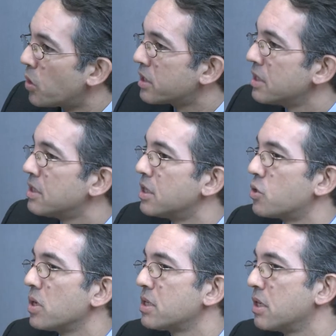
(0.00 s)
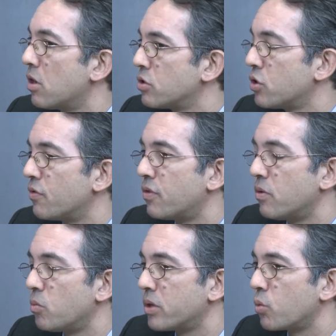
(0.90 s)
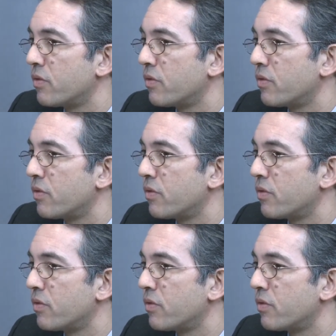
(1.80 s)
what is interesting also from what